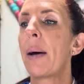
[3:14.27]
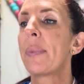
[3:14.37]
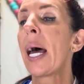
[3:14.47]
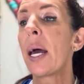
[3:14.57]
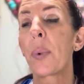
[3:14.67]

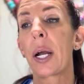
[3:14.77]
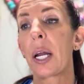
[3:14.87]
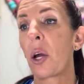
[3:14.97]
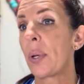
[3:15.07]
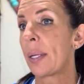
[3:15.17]
Then we're going
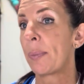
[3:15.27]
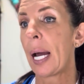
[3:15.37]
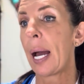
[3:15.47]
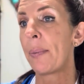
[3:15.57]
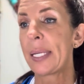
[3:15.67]
to go with some
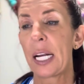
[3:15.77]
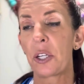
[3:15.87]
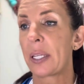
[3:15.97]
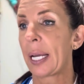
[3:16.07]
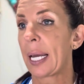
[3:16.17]
time
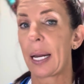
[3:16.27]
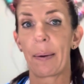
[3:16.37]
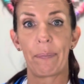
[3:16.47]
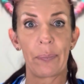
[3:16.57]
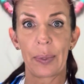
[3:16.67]
stations. They get
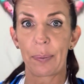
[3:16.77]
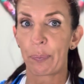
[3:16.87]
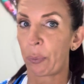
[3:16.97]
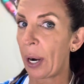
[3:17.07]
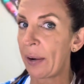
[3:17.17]
a
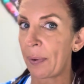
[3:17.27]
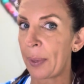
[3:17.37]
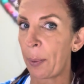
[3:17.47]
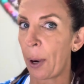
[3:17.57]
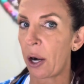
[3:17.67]
break from
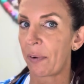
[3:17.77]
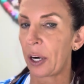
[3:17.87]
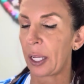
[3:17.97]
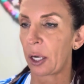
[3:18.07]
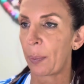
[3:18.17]
their partner
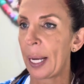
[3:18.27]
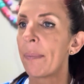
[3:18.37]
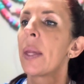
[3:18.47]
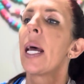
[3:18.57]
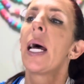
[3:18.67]
for a little bit.
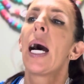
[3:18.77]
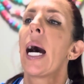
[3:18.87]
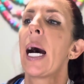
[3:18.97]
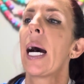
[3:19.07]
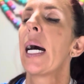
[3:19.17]

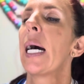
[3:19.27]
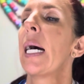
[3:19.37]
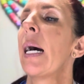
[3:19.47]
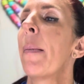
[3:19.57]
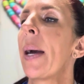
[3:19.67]

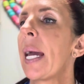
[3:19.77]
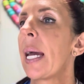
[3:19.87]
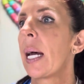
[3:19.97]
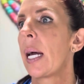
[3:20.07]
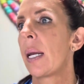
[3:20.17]

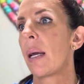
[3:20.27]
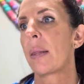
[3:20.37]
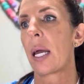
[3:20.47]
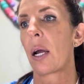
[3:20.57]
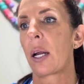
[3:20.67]

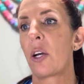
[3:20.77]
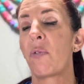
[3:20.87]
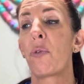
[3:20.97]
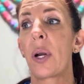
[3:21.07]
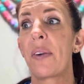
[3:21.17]
And they are going to
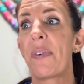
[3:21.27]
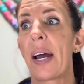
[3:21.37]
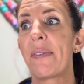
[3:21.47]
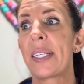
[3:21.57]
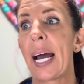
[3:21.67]
do
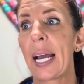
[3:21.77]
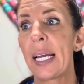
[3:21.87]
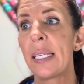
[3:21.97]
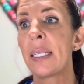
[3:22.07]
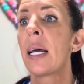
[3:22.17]
45
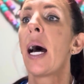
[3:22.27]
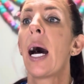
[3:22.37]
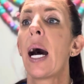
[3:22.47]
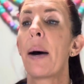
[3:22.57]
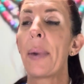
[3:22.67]
seconds
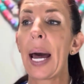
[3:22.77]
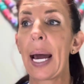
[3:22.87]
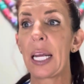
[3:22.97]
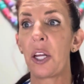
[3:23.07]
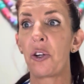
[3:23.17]

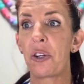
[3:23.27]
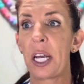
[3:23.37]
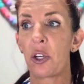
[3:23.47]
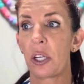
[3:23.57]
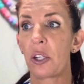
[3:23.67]
at each
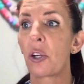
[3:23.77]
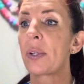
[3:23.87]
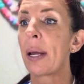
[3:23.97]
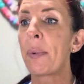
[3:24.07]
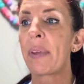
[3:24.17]
station. So
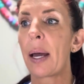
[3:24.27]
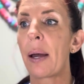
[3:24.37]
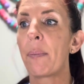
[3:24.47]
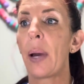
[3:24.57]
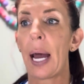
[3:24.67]
some of
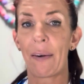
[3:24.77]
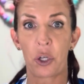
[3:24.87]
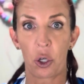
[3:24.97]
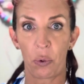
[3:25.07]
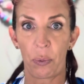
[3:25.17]
them have
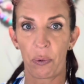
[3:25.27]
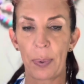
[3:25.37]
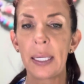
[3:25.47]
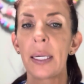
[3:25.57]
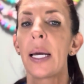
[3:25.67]
2
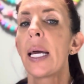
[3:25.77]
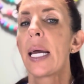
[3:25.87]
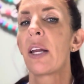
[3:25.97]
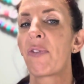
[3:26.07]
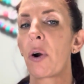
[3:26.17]
movements.
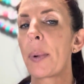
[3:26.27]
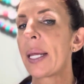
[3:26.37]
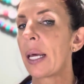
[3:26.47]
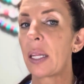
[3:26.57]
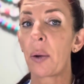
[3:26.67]
It is
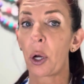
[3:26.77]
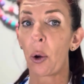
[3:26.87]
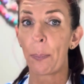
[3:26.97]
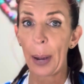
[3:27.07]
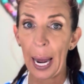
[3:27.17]
formatted that they would go
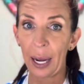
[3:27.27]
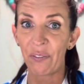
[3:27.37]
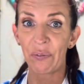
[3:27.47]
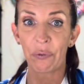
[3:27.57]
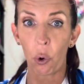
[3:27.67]
back
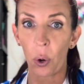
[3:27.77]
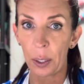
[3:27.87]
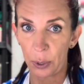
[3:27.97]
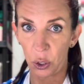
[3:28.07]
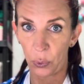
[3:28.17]
and
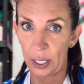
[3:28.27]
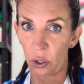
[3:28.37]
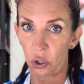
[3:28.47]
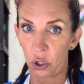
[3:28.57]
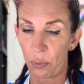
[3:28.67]
forth between
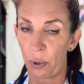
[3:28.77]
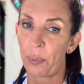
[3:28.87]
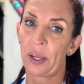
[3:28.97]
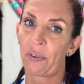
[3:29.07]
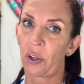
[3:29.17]
those 2
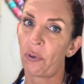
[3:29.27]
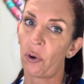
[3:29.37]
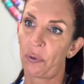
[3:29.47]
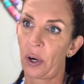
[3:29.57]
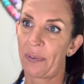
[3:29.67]
movements for the
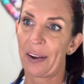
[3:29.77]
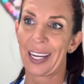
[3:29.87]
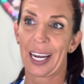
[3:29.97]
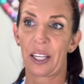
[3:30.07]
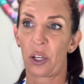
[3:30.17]
full 45
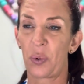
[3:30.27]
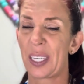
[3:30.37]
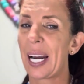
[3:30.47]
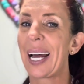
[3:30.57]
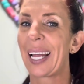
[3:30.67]
seconds. So
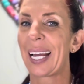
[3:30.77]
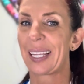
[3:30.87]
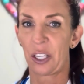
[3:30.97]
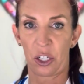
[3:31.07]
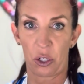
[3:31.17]
it's not like
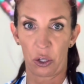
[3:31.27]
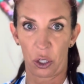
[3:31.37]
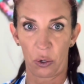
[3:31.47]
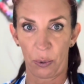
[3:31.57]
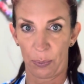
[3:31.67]
they just do the
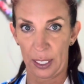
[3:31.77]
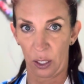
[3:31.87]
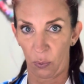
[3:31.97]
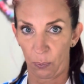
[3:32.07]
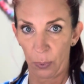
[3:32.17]
2 movements
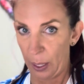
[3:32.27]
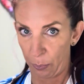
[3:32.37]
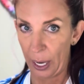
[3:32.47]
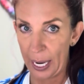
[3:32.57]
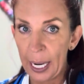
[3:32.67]
and
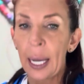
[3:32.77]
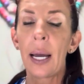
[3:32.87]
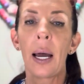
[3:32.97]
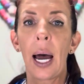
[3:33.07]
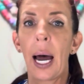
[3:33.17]
break.
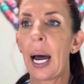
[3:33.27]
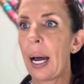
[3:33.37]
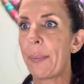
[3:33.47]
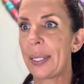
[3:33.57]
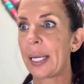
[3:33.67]

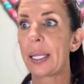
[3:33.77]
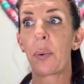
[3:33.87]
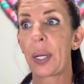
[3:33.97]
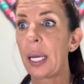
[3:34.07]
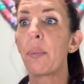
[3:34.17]
It said they
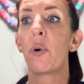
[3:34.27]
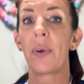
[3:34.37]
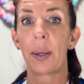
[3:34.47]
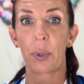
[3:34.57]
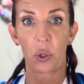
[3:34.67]
would keep
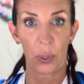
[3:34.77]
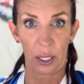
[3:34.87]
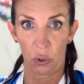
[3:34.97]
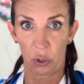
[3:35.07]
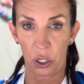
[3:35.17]
moving between
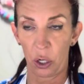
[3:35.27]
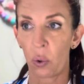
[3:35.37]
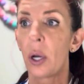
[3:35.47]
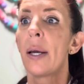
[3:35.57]
those 2.